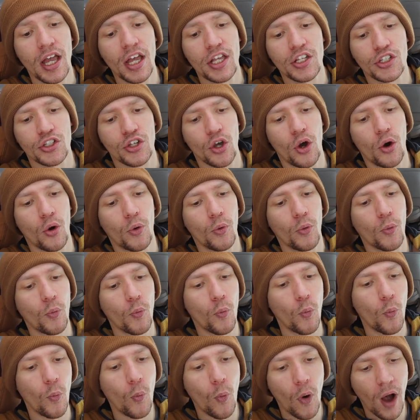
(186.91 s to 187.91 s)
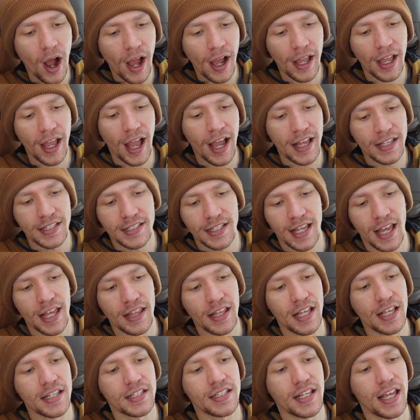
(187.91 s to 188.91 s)
So why I say
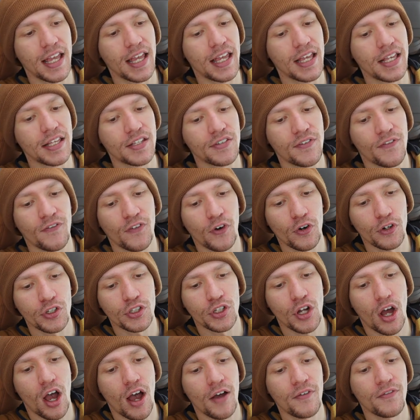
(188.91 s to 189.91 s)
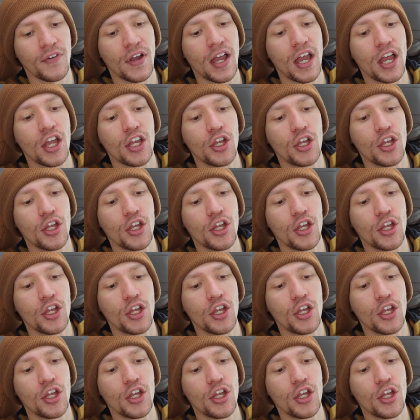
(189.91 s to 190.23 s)
this is first off,